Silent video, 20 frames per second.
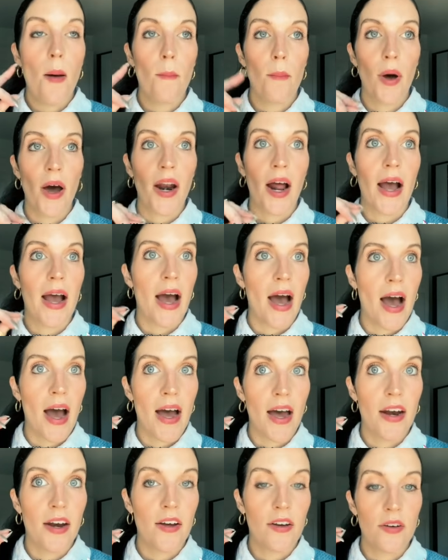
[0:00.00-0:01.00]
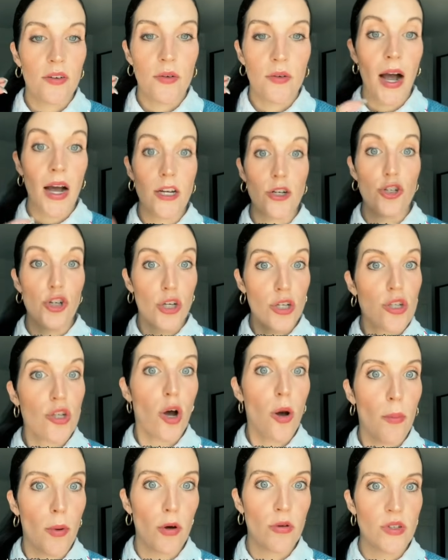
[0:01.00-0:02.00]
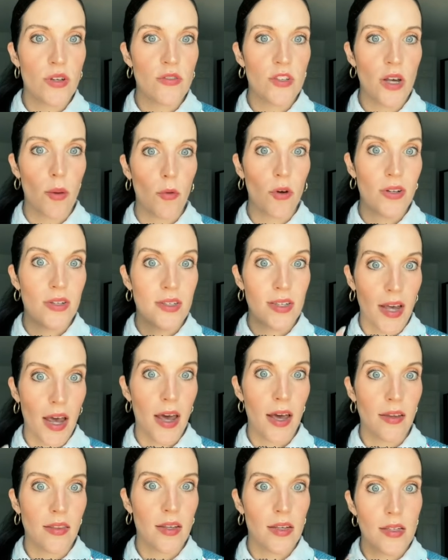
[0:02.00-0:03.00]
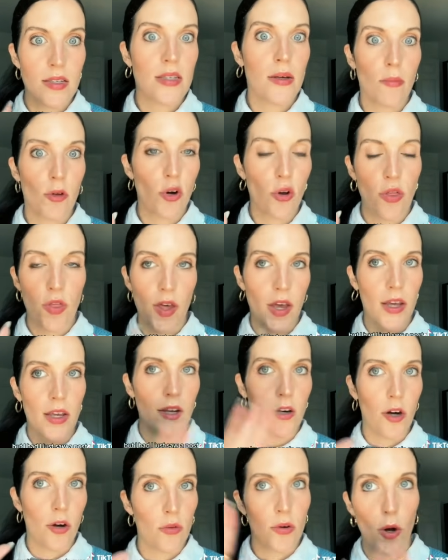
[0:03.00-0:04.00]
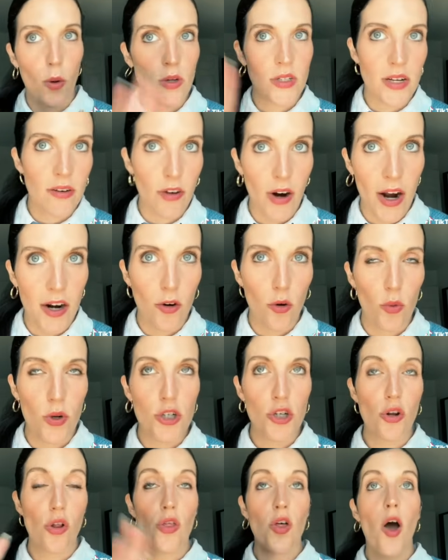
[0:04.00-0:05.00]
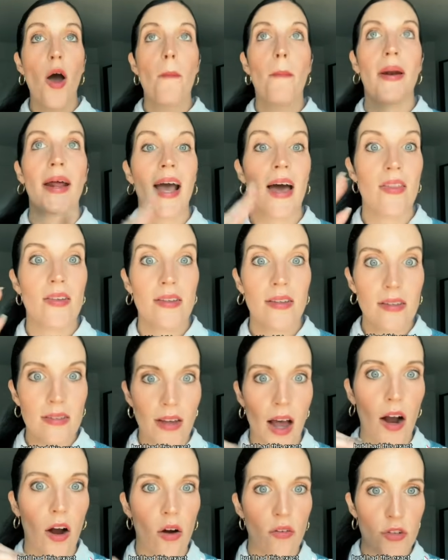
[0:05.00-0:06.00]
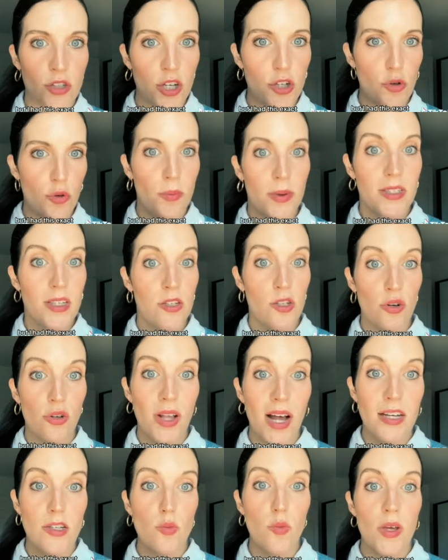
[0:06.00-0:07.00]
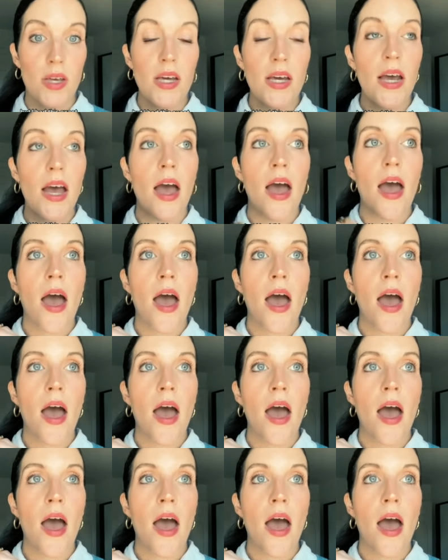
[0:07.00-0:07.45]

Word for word: but I had, I just saw a post of someone saying this similar thing, you know, no one's ever had an original thought, but I had this exact conversation with my sister last week